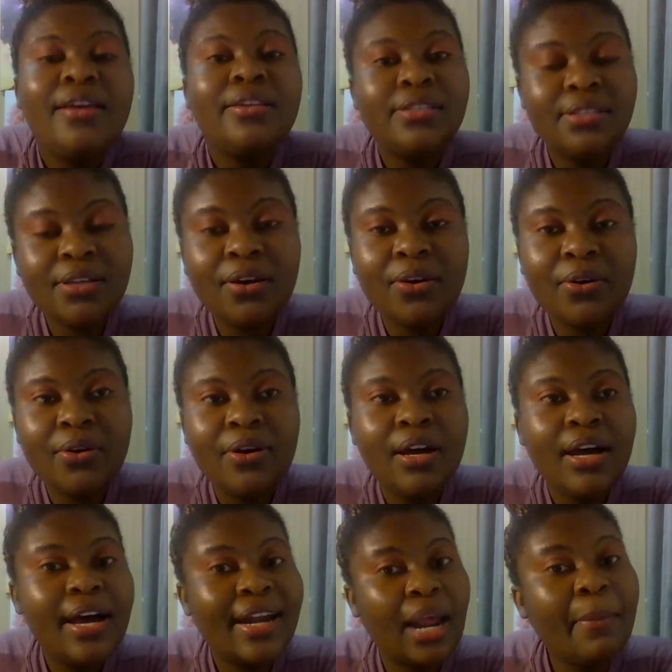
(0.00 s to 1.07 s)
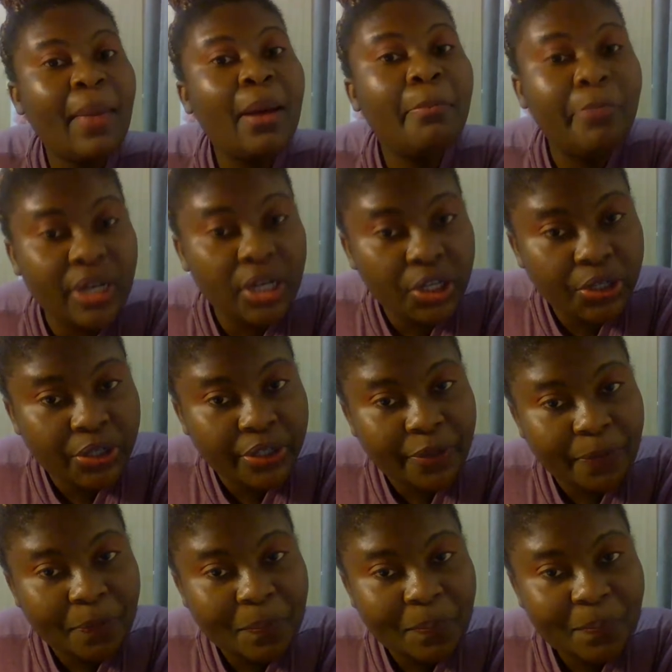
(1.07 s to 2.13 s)
So
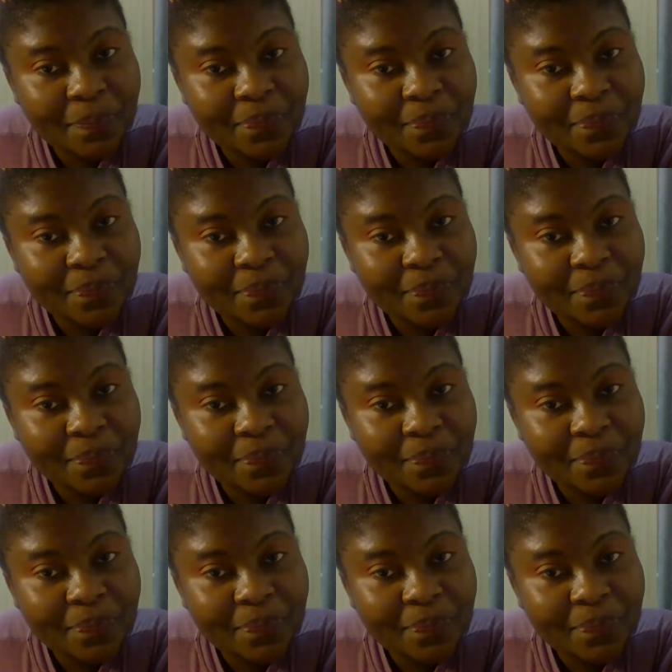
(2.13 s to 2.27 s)
Ramabillion,